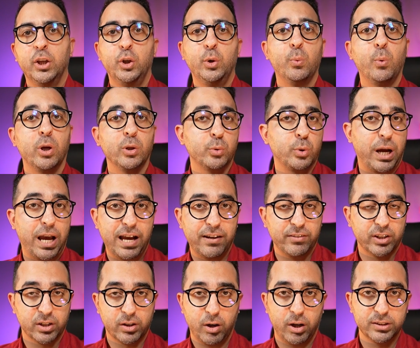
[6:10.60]
you want to have
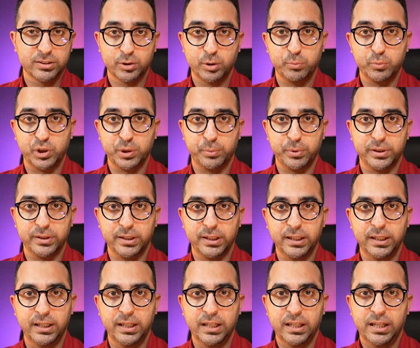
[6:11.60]
a custom
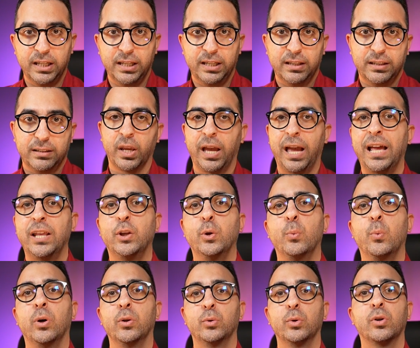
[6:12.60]
GPT and you
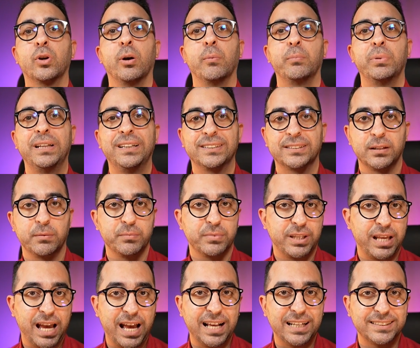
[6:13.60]
want to complete some
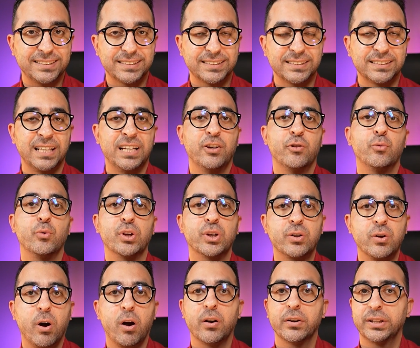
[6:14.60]
tasks
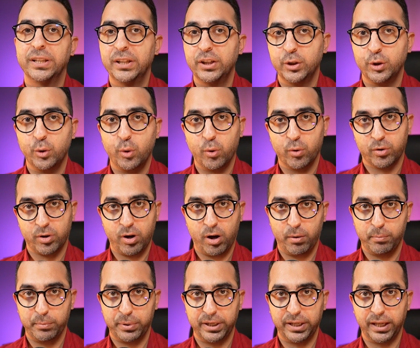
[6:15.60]
regarding your
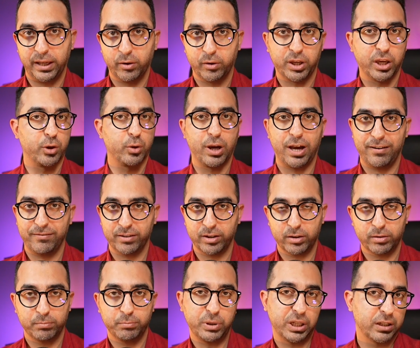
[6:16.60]
company. Okay, you have a
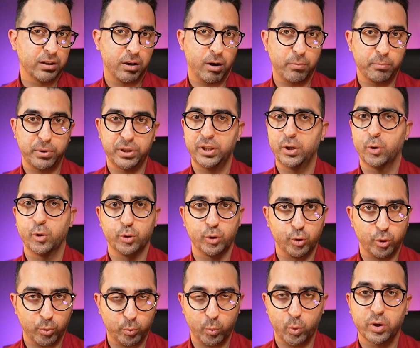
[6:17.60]
big company or
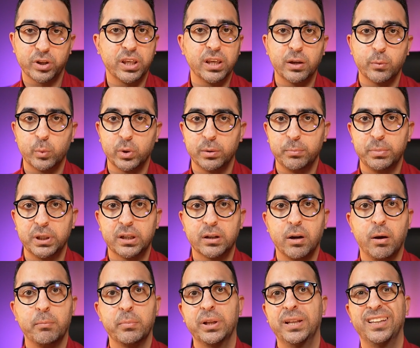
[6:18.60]
you're working with a big
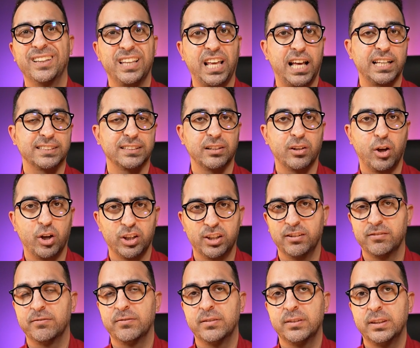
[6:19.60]
company. It has a lot
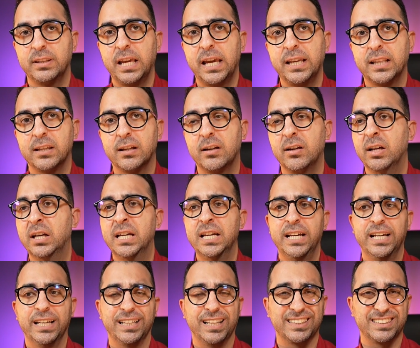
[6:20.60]
of data.
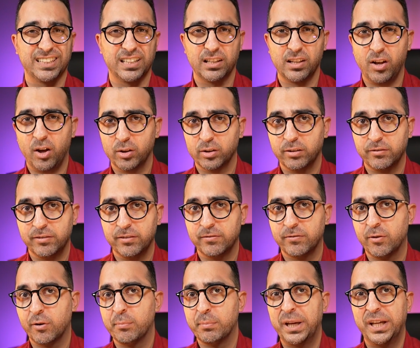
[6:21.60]
It has a lot of
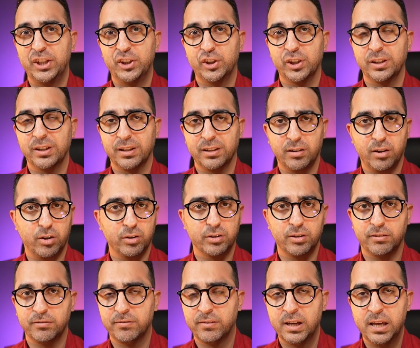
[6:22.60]
information, a lot
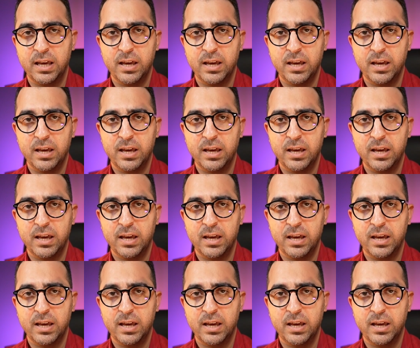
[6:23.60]
of